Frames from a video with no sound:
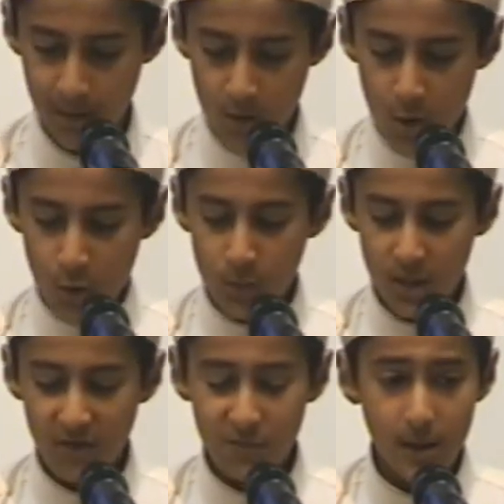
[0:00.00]
We have
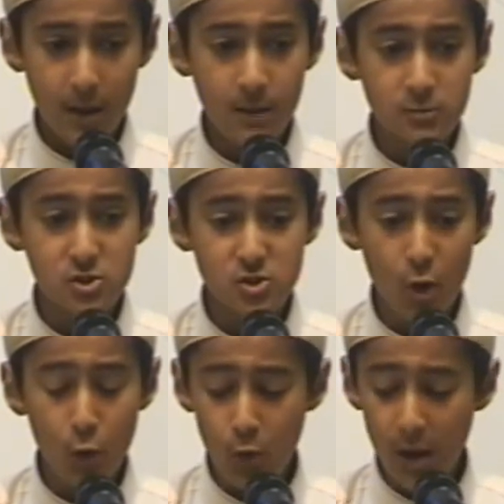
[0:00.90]
become so
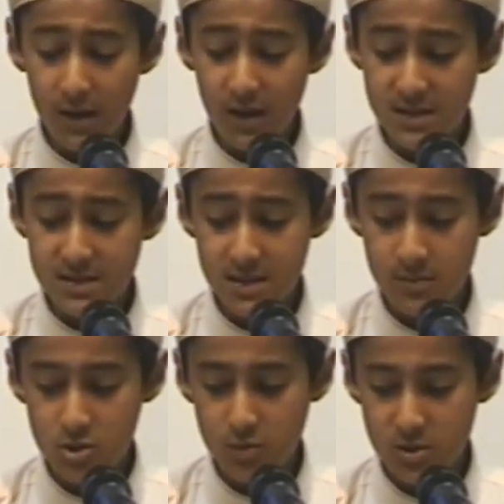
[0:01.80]
accustomed to
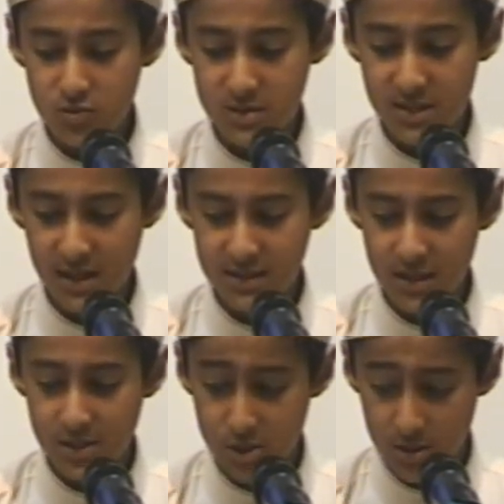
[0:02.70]
its
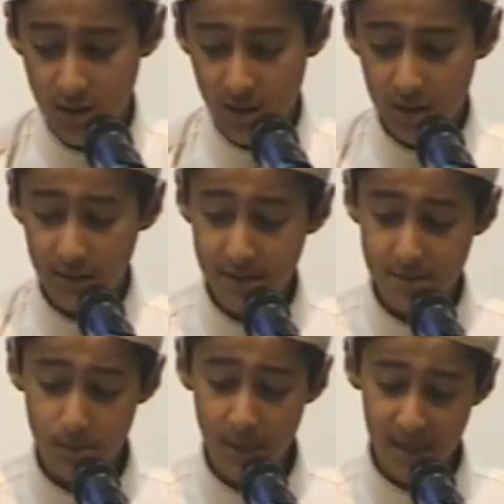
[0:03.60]
recitation that
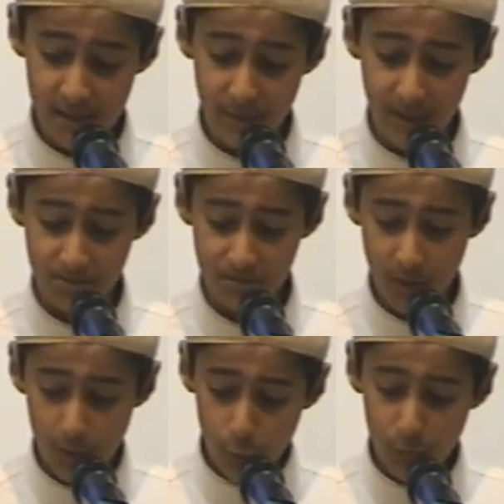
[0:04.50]
maybe
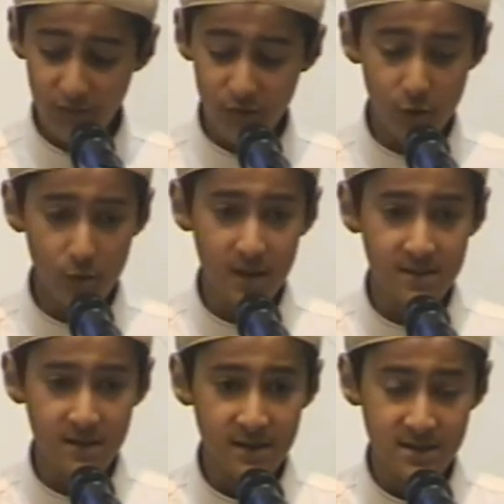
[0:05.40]
we view it
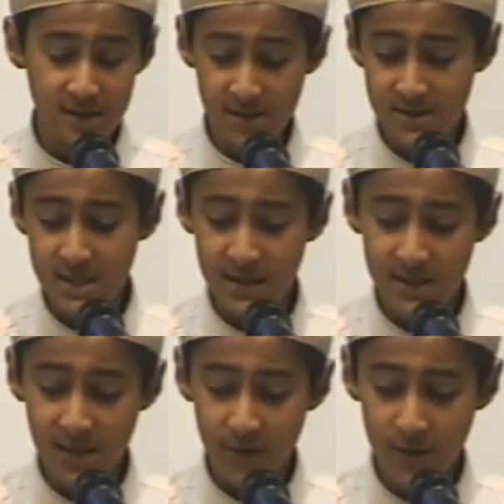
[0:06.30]
as an
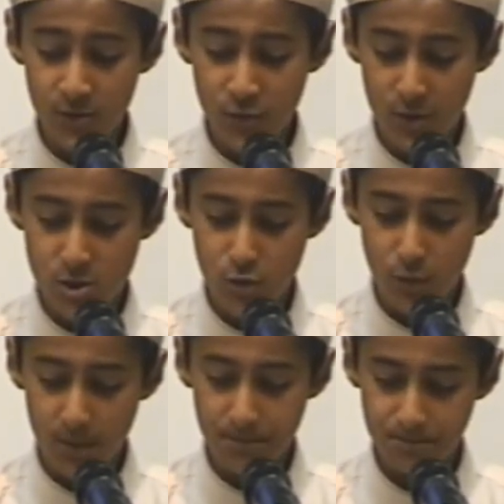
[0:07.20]
insignificant ritual.
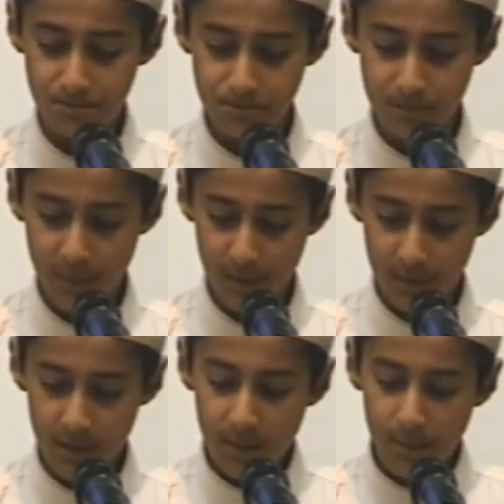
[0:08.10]

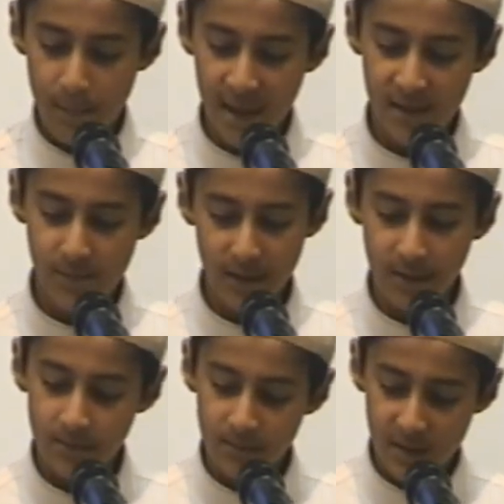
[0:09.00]
Maybe
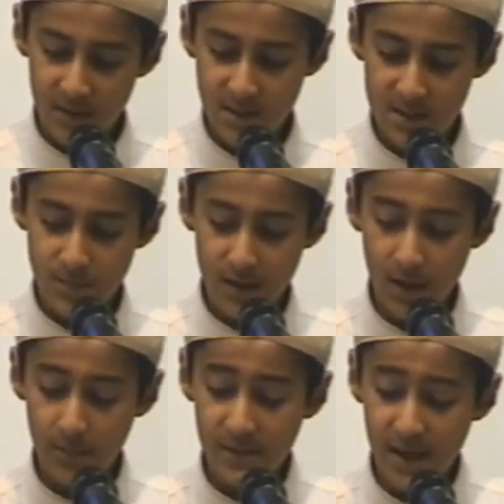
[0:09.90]
it has become
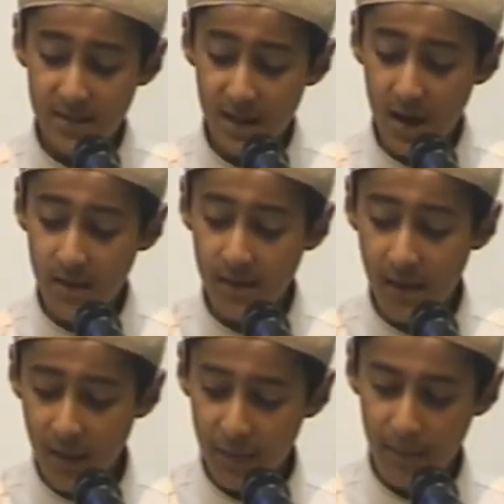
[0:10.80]
yet another
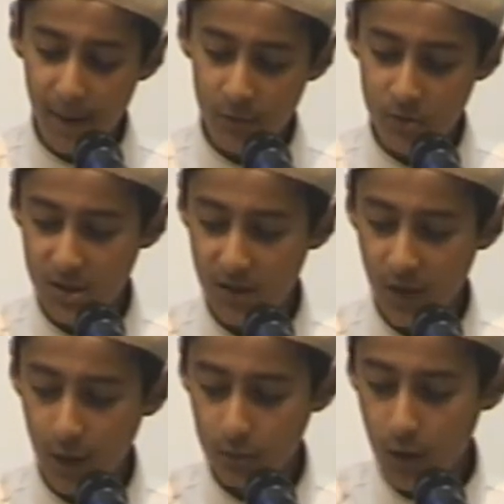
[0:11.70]
bounty of
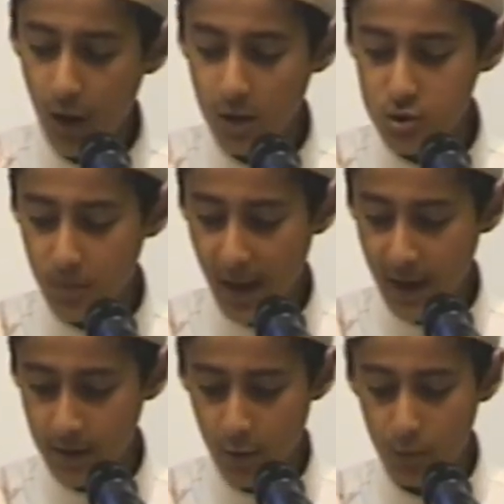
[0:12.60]
Allah subhanahu
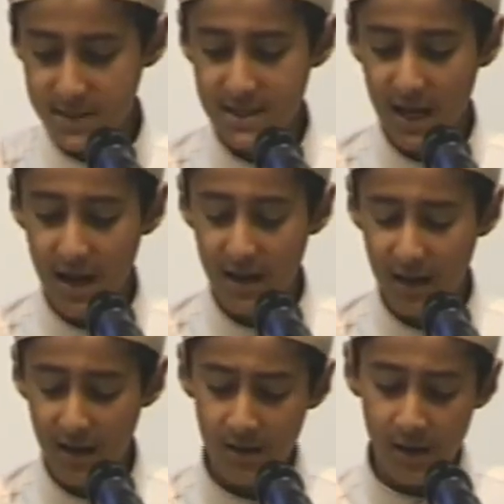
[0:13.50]
wa ta'ala
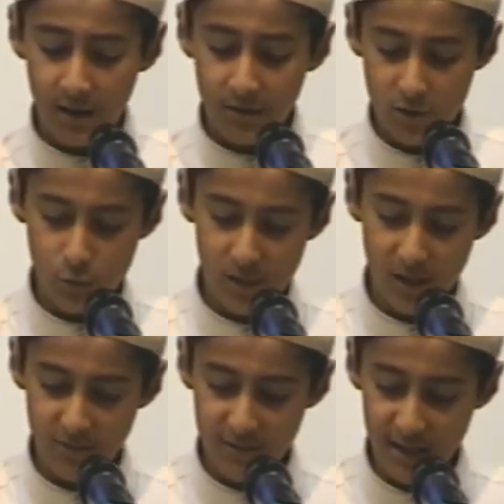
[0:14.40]
that we have
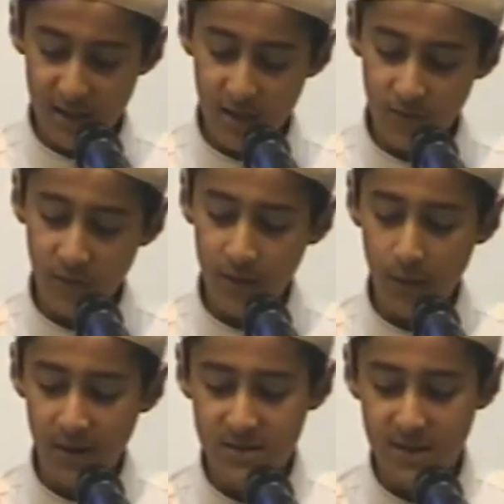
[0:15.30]
taken for
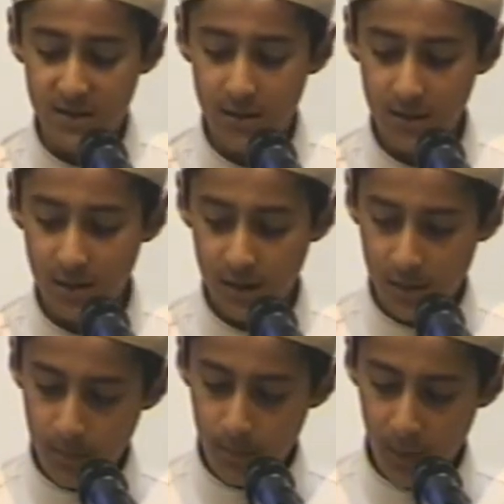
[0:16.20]
granted.
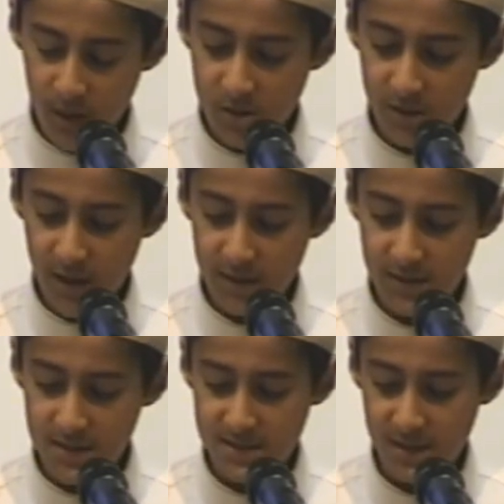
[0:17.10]
Much like this
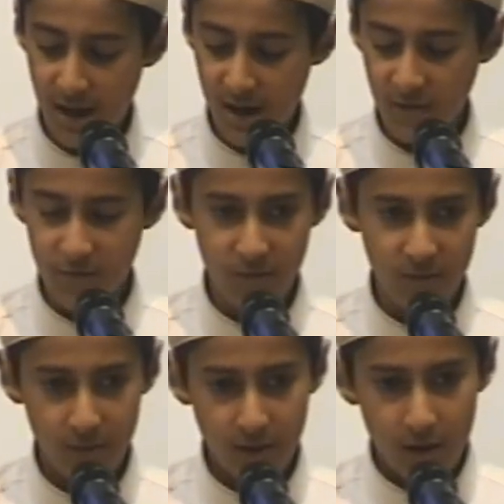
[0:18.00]
life,
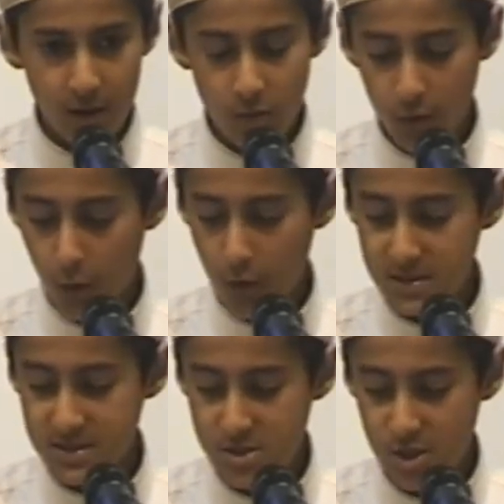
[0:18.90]
the
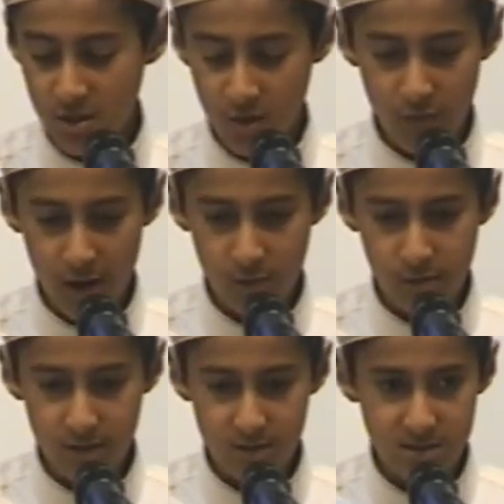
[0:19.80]
oxygen around
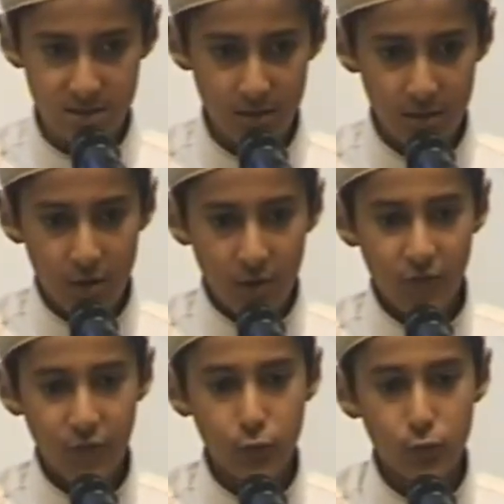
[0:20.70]
us,
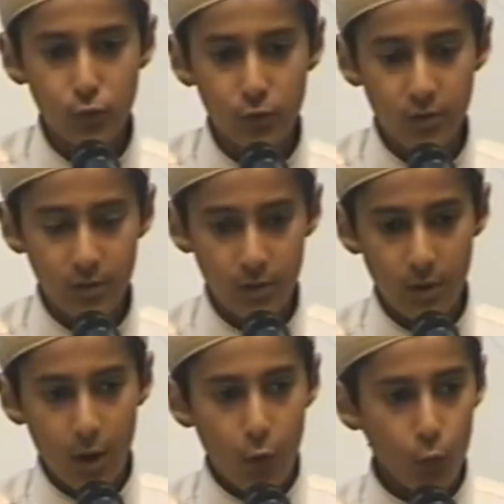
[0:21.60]
food,
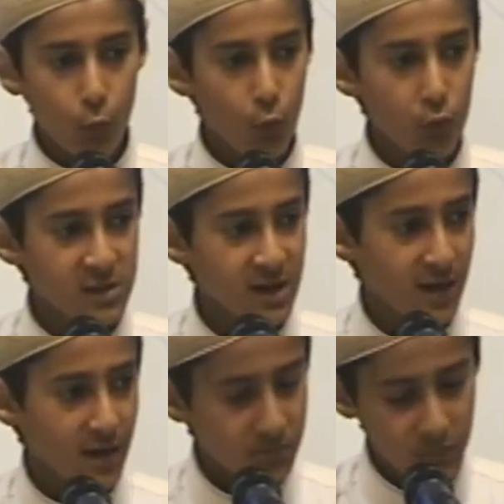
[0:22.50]
water,
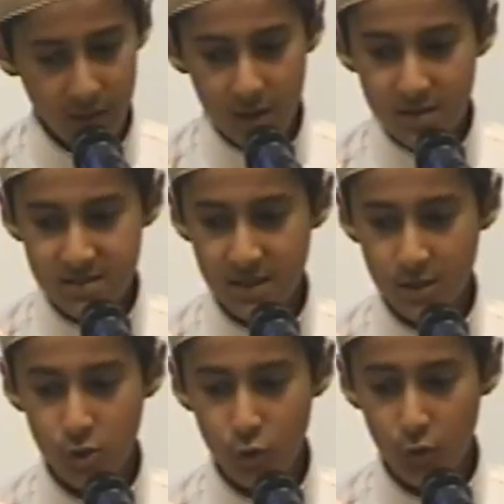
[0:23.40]

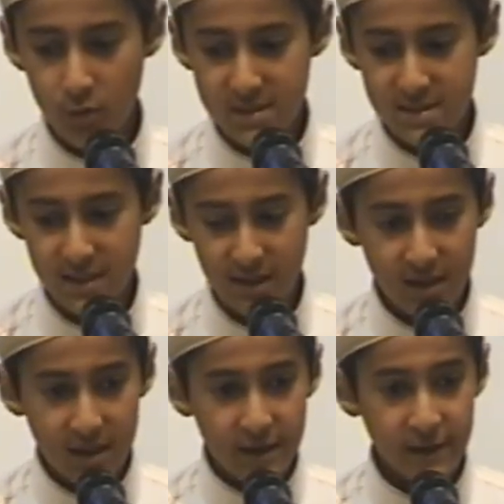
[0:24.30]
security.
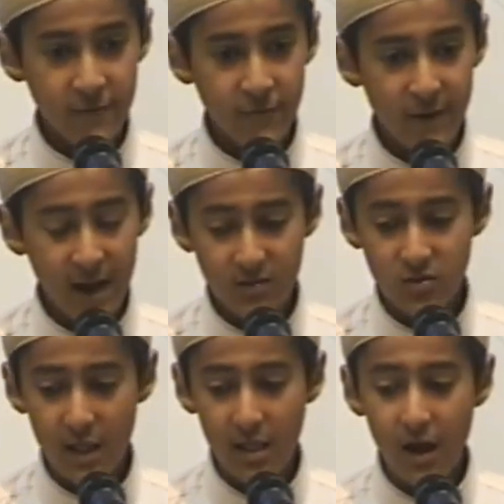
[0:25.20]
In fact, the
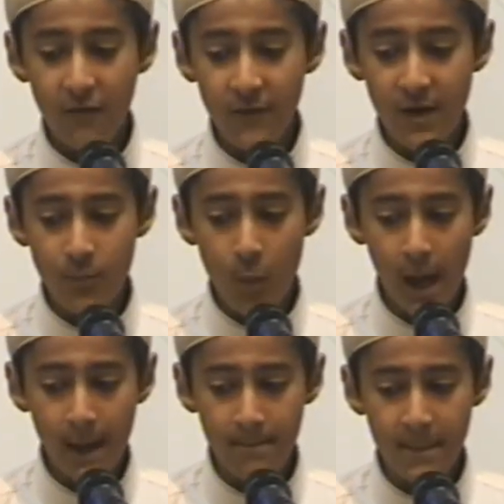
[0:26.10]
love of
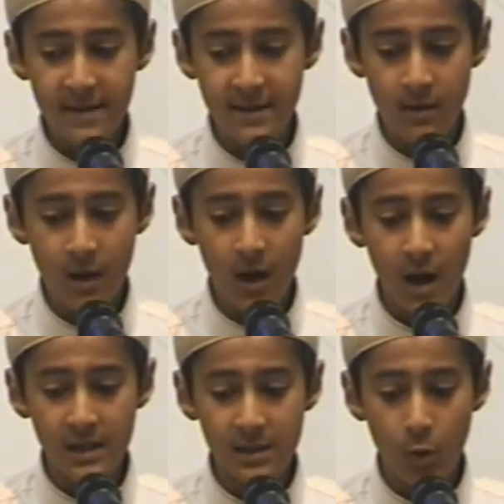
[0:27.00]
Muhammad and Ali
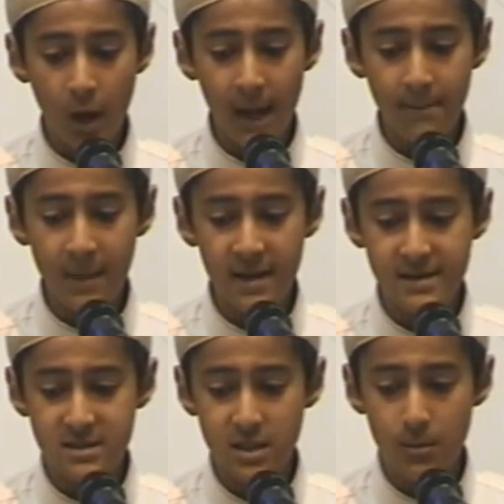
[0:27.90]
Muhammad is the
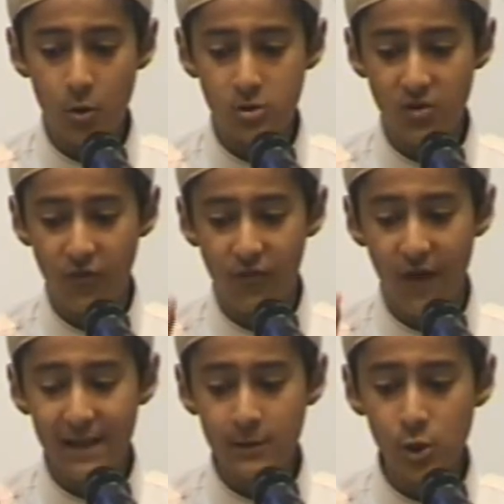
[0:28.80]
most
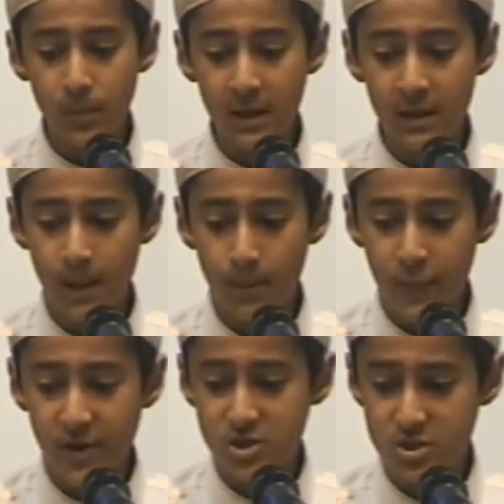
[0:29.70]
valuable and
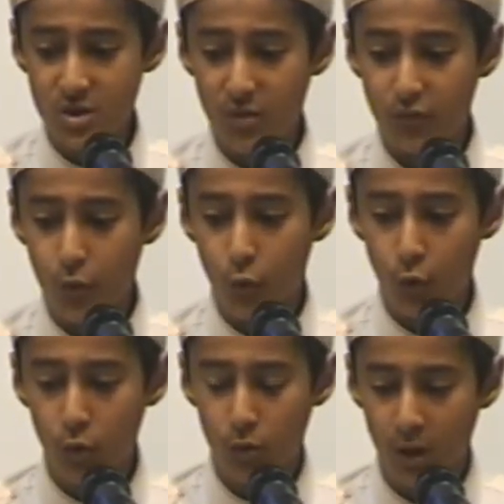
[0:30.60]
precious of all
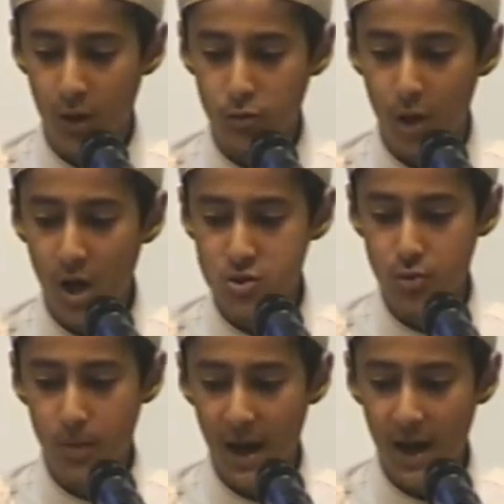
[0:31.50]
Allah
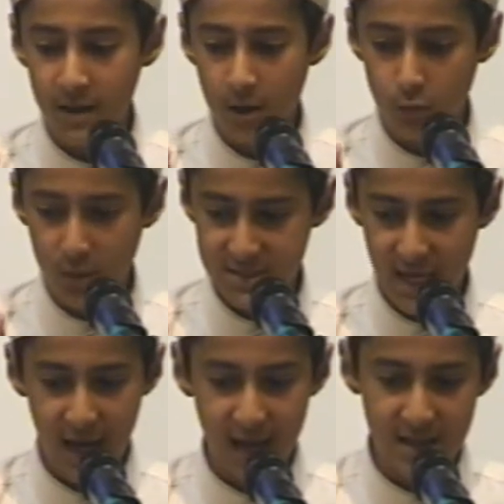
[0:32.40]
subhanahu wa
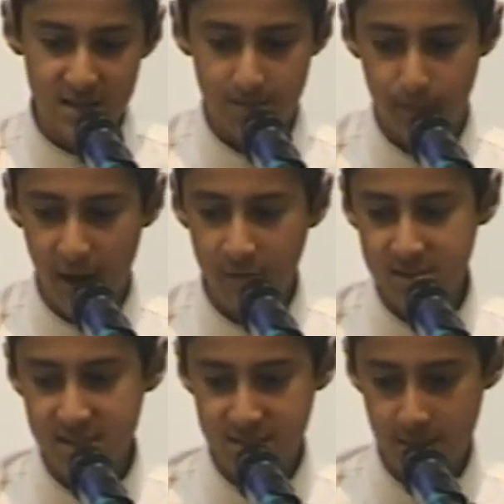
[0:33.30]
ta'ala's bounties
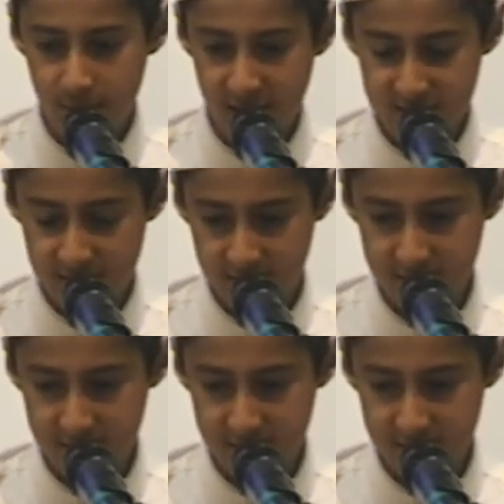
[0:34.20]
and blessings.